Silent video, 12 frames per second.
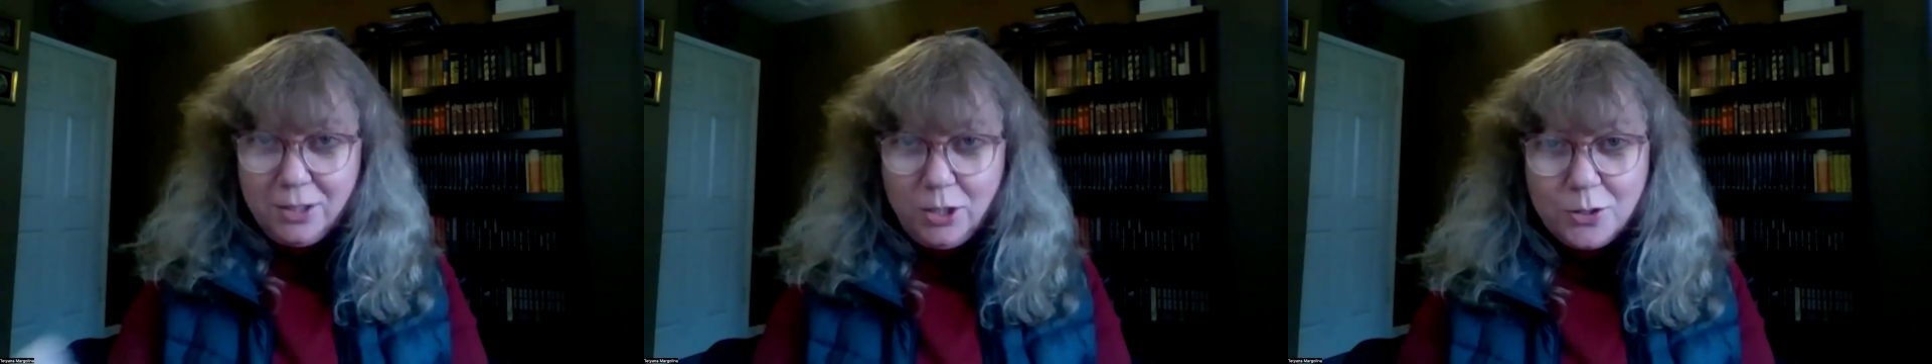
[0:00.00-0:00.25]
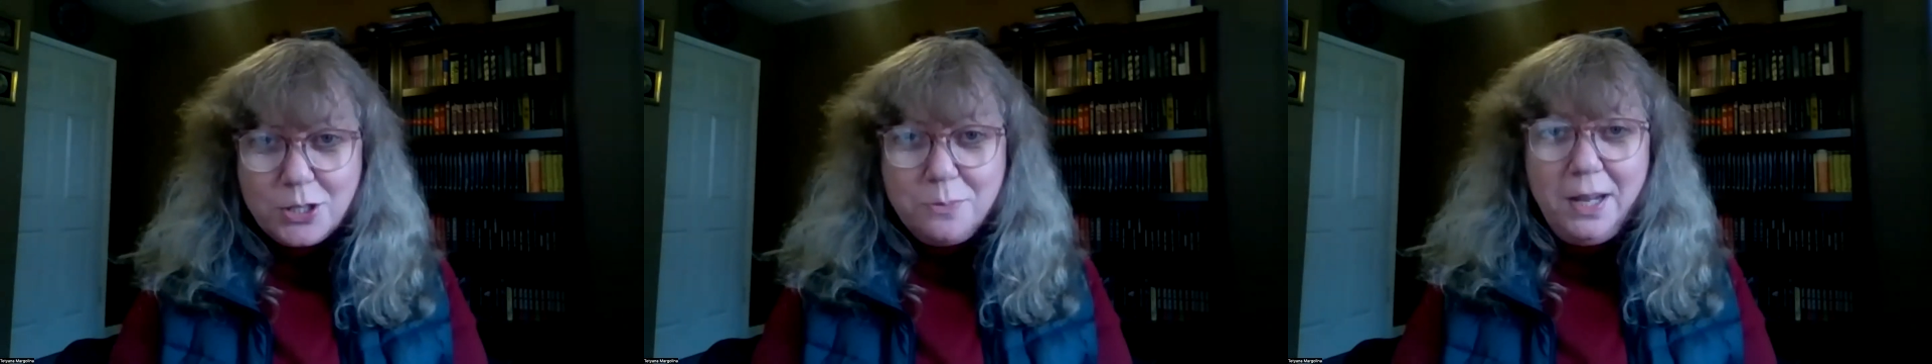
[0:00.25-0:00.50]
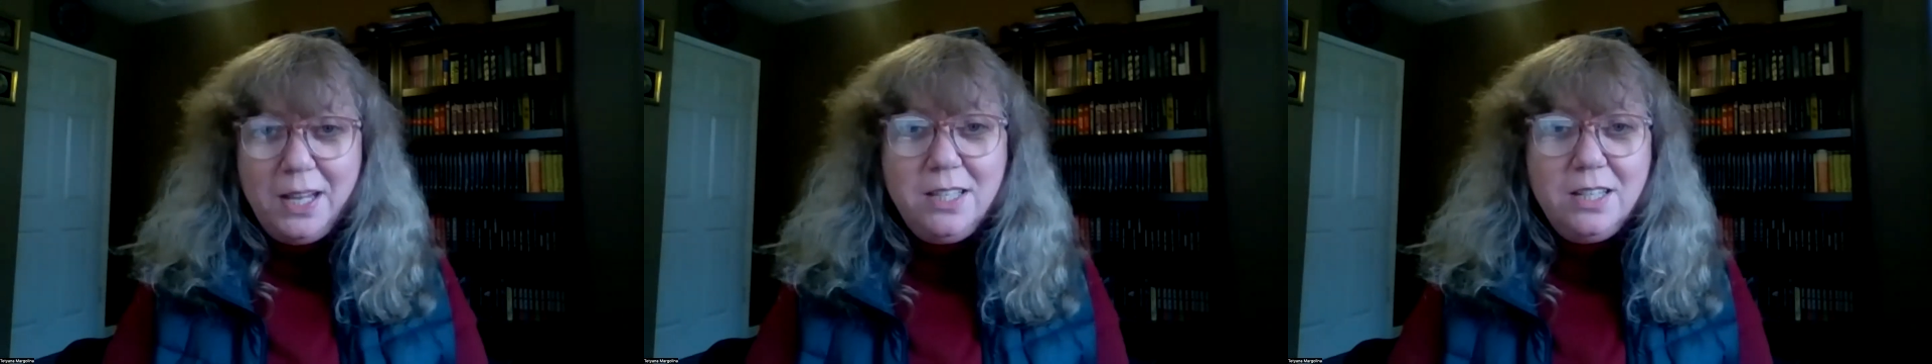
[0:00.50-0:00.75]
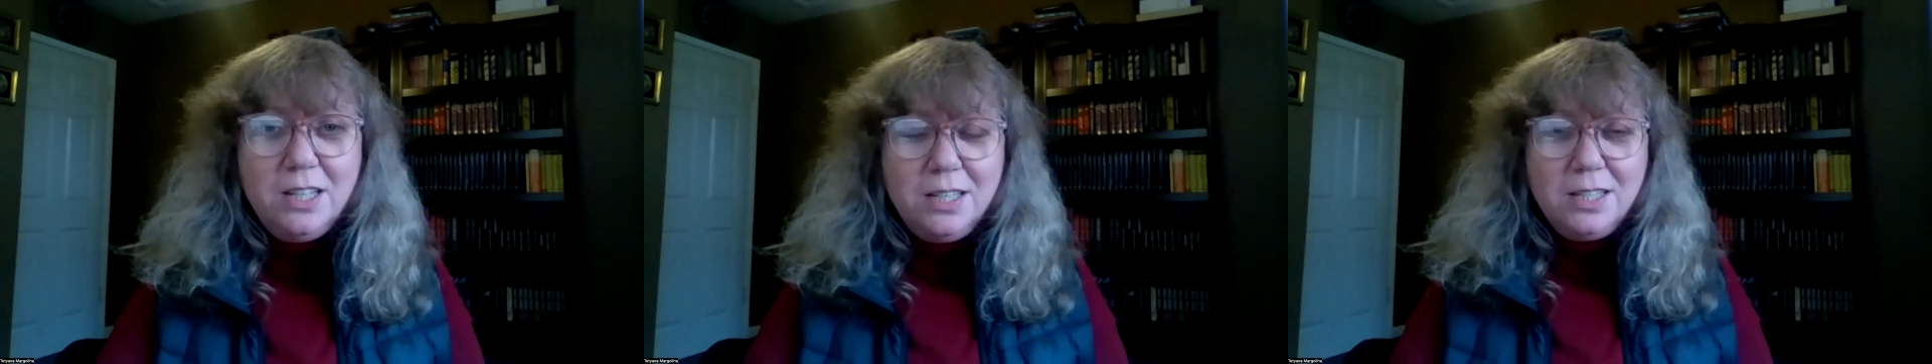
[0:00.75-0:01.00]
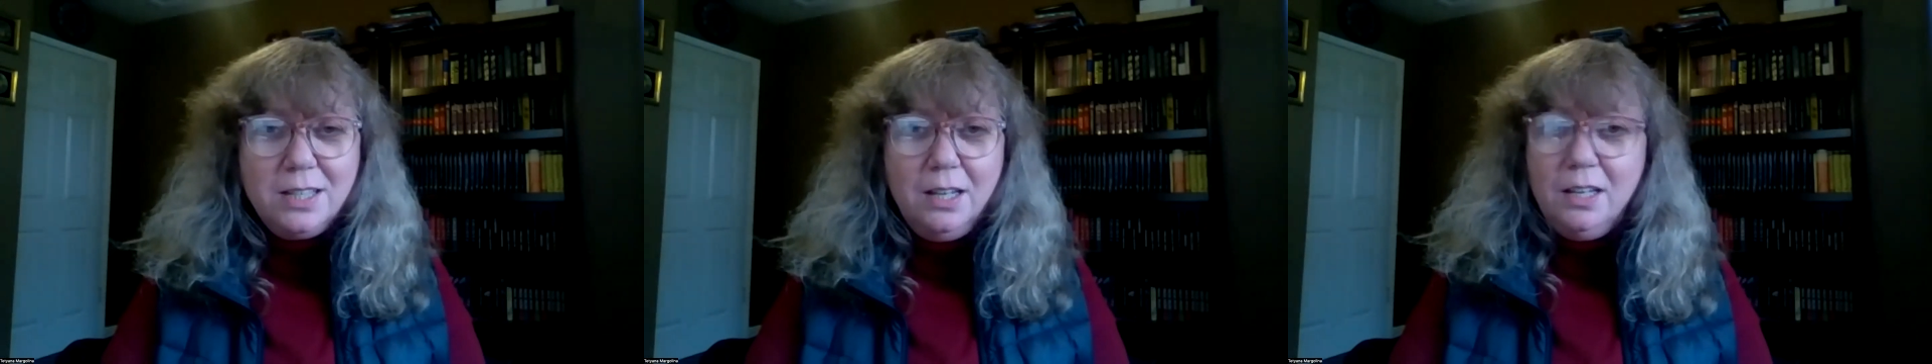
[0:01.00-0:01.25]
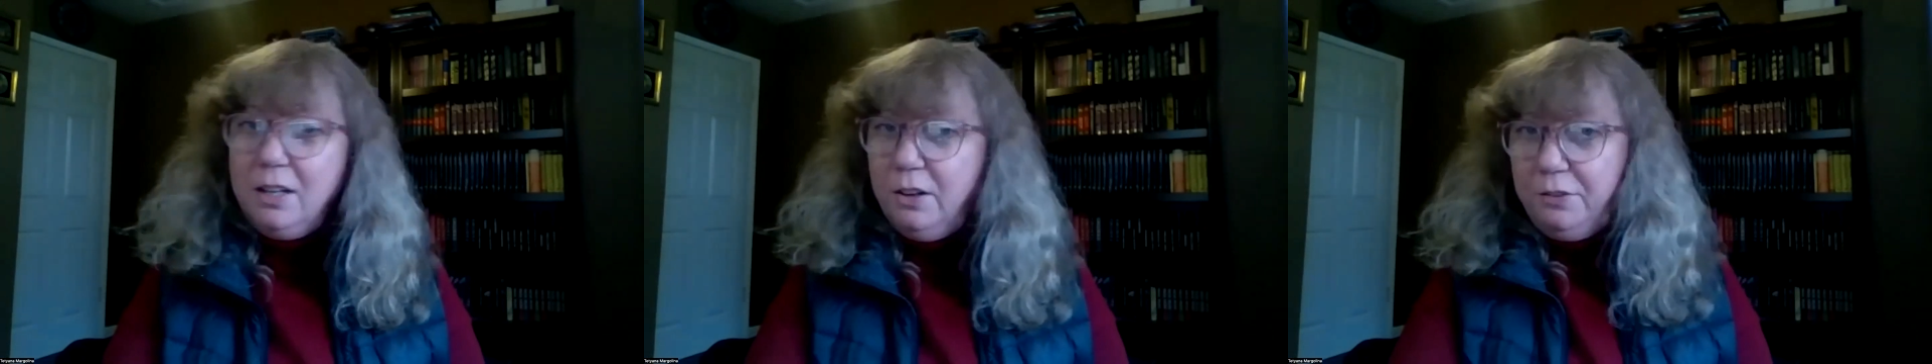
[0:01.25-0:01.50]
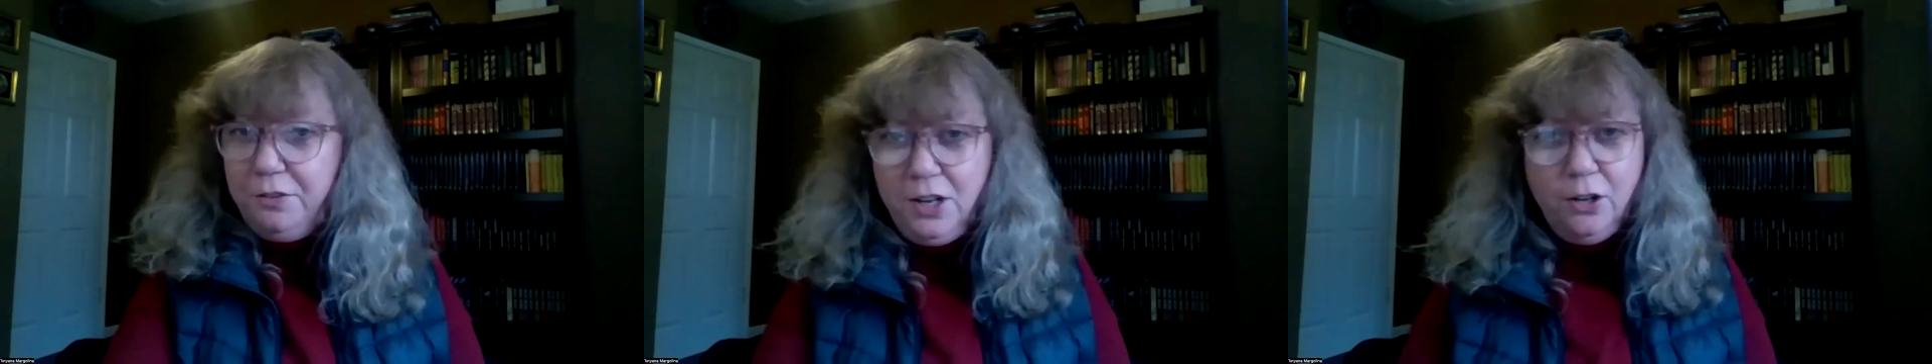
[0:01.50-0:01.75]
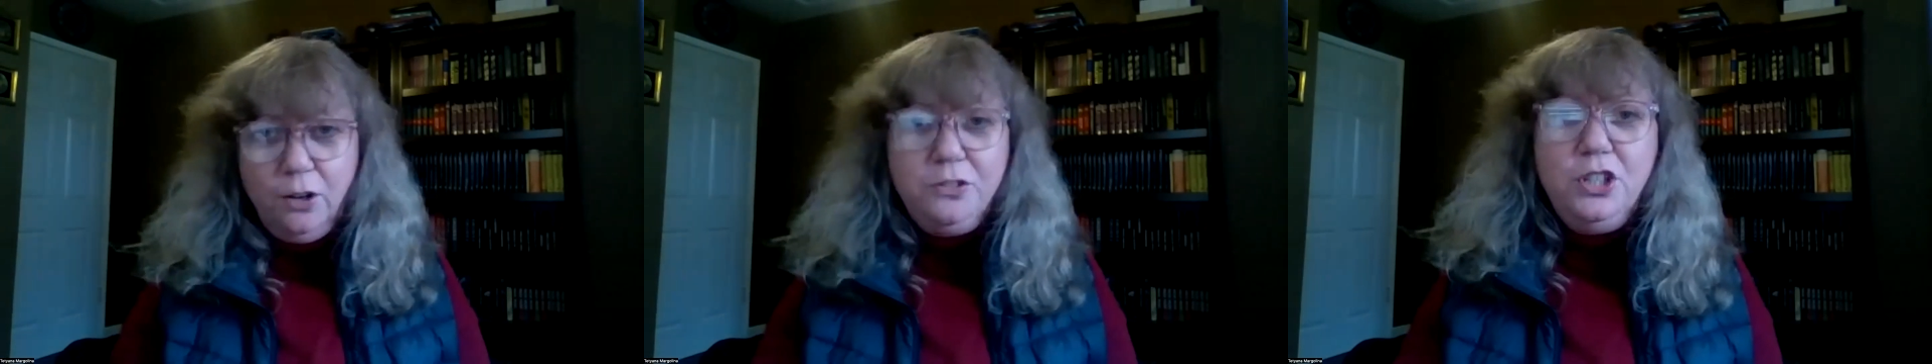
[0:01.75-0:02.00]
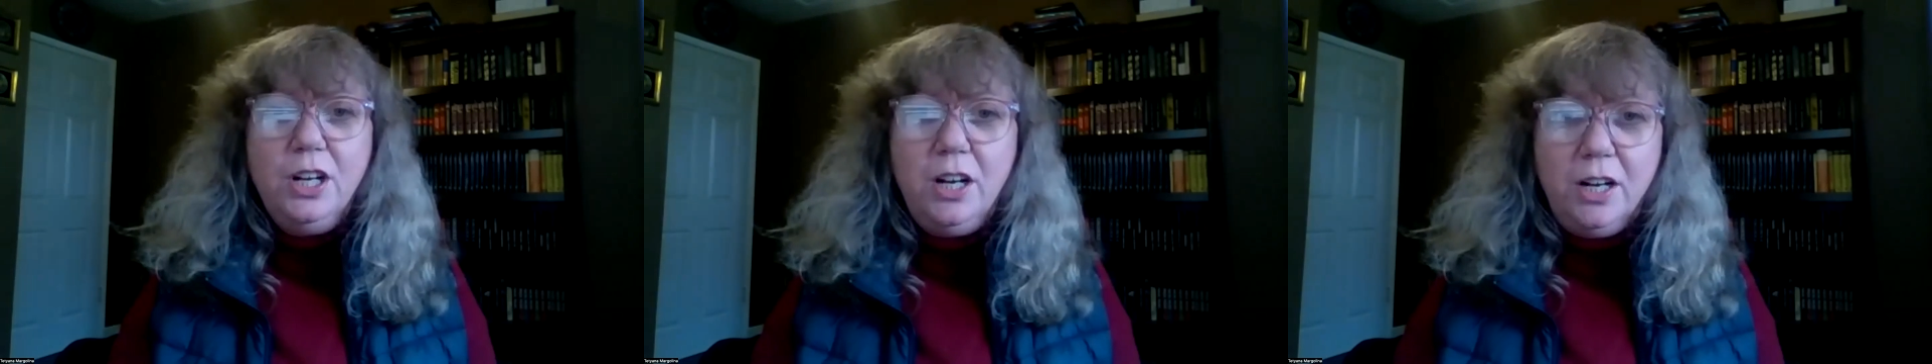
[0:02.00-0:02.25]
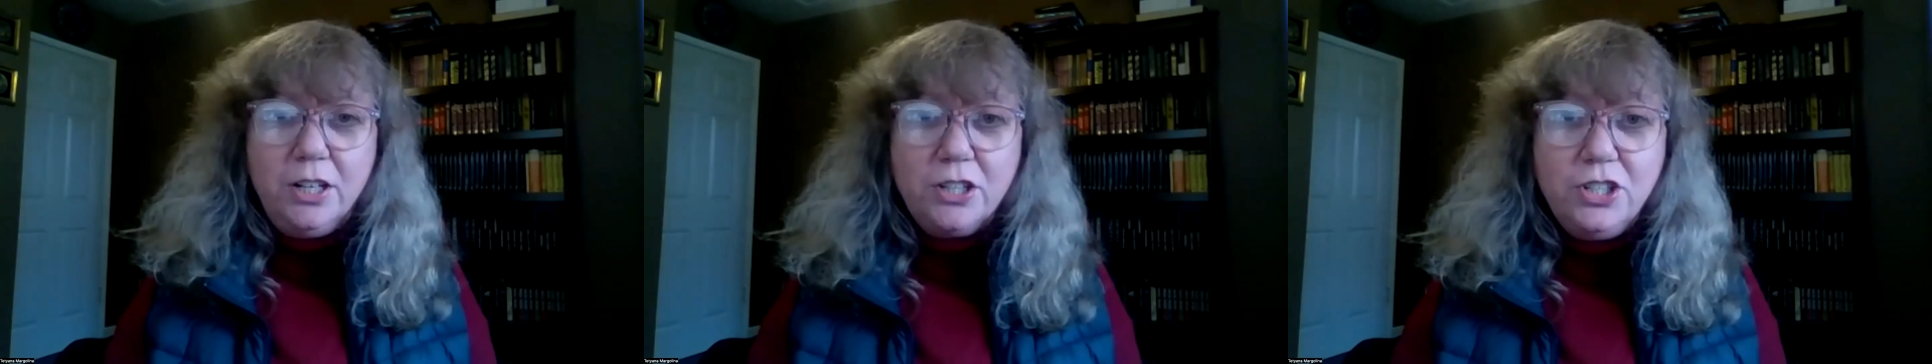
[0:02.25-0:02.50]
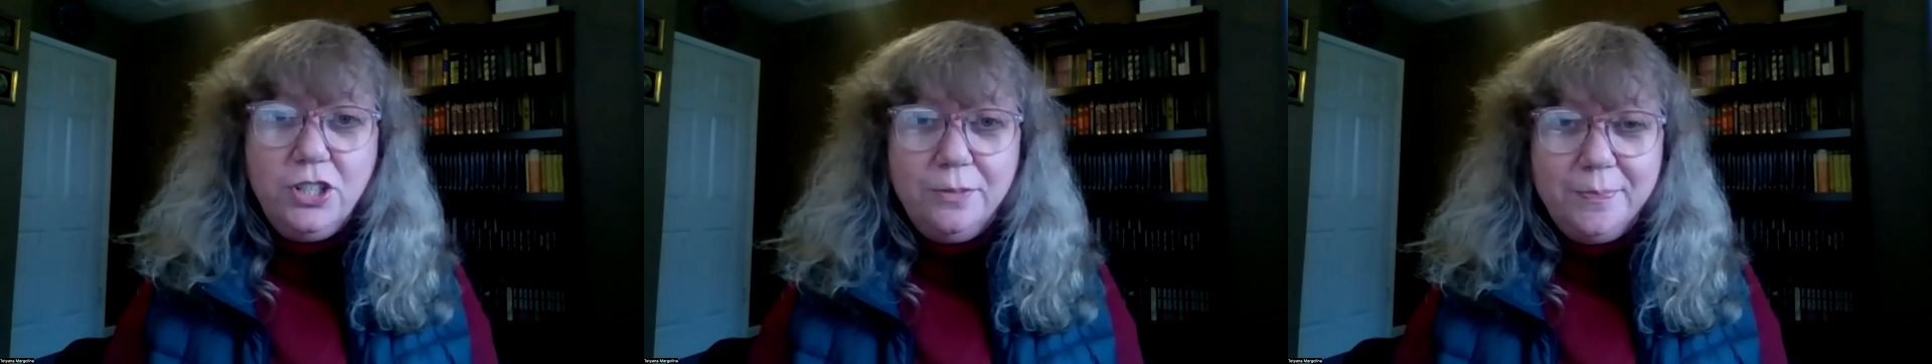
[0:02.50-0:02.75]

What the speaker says: Toastmasters, free of charge.